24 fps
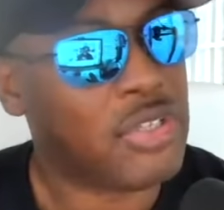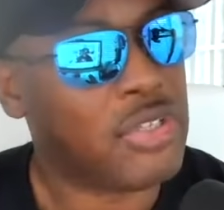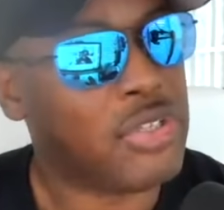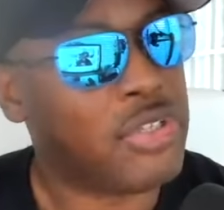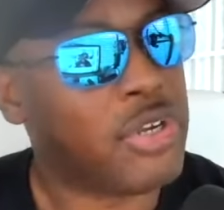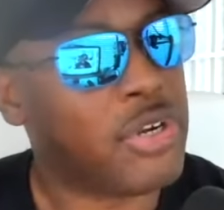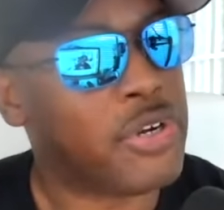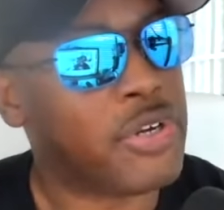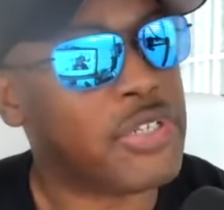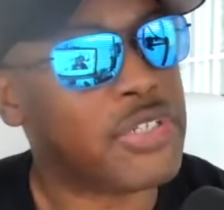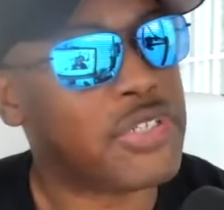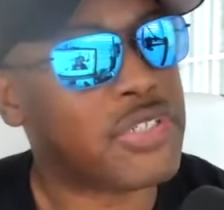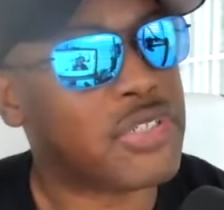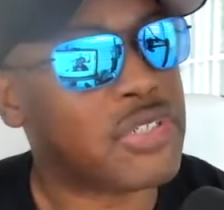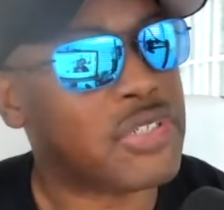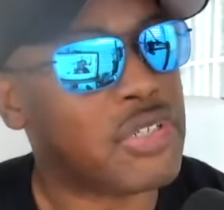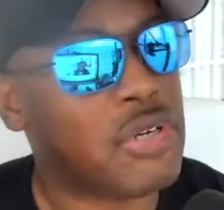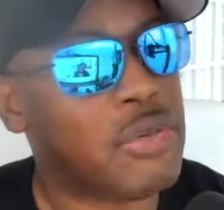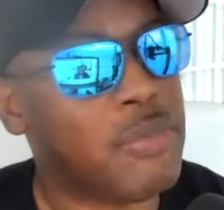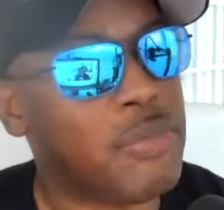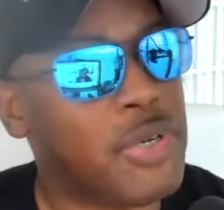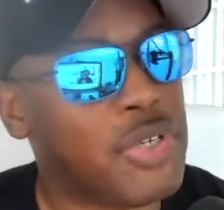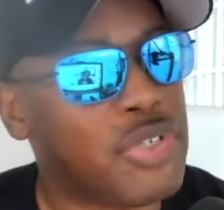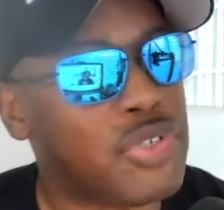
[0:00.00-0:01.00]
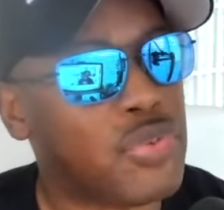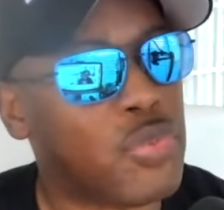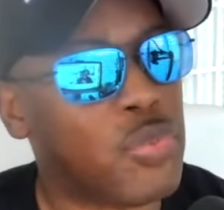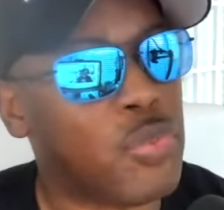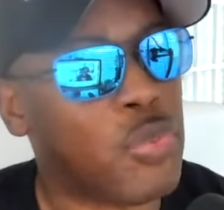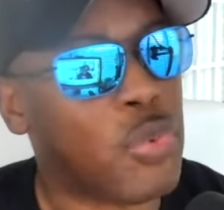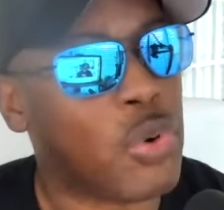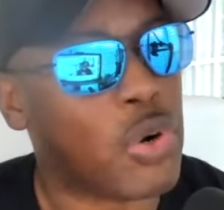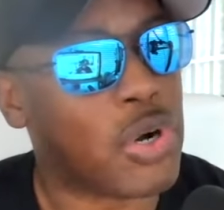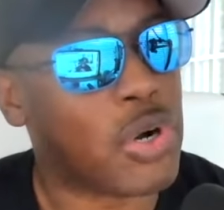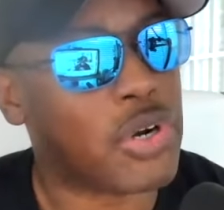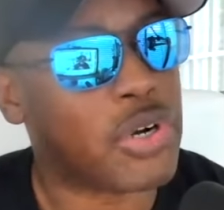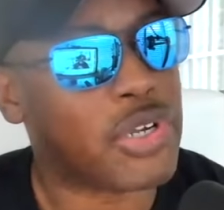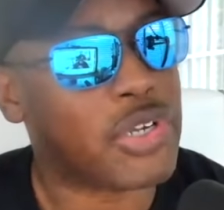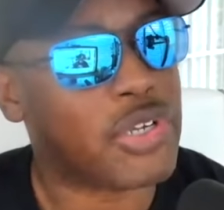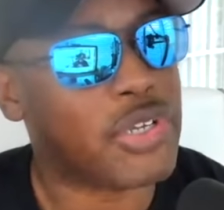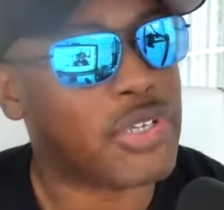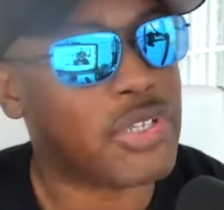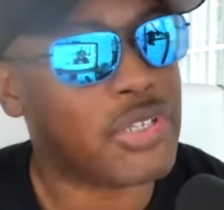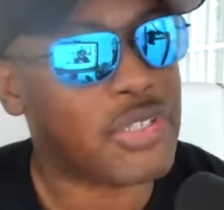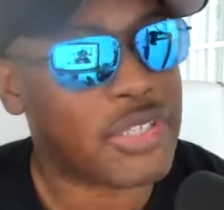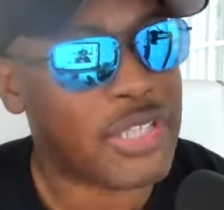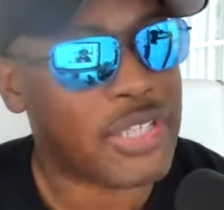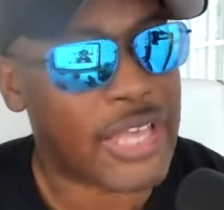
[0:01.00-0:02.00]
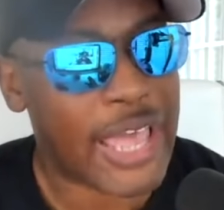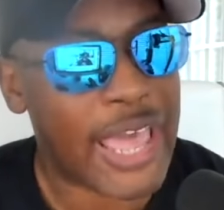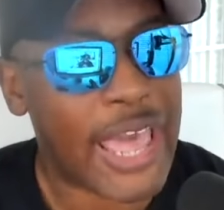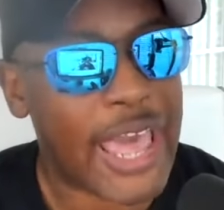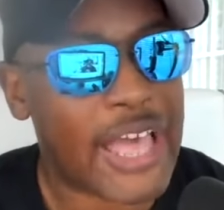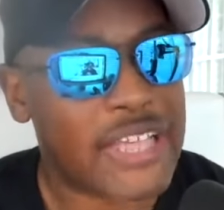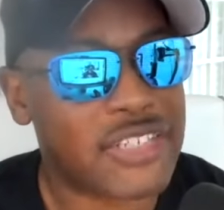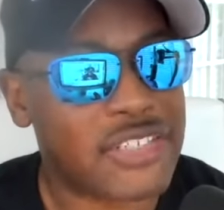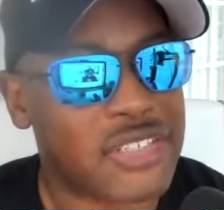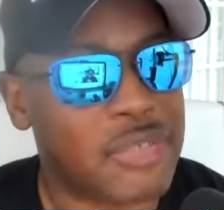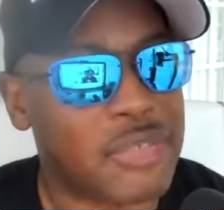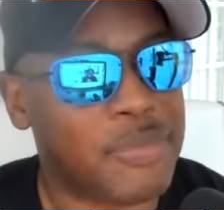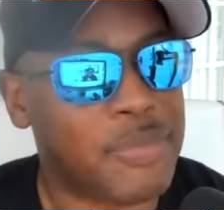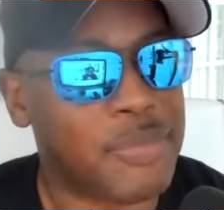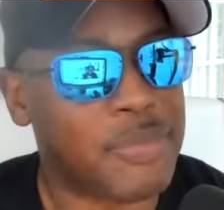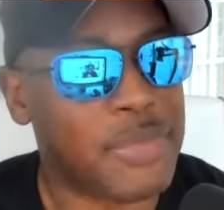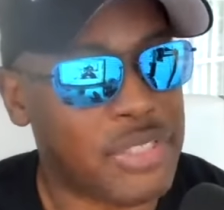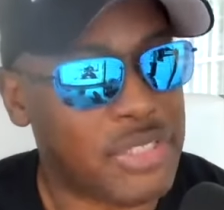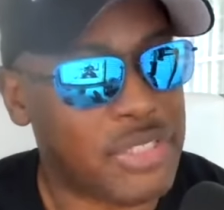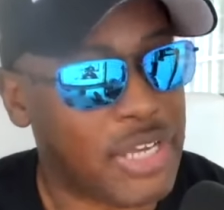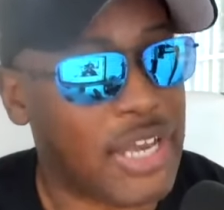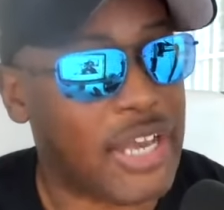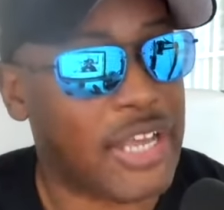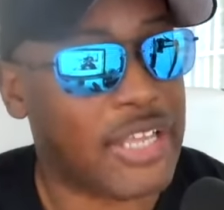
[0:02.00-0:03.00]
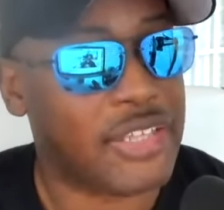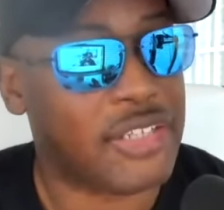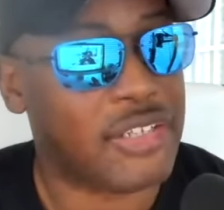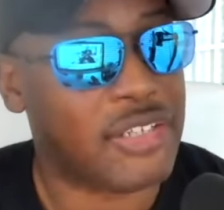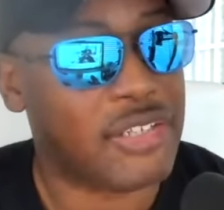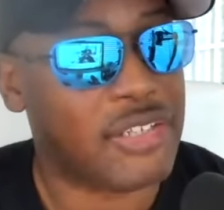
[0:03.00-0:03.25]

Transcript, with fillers: there is so much work that has to be done.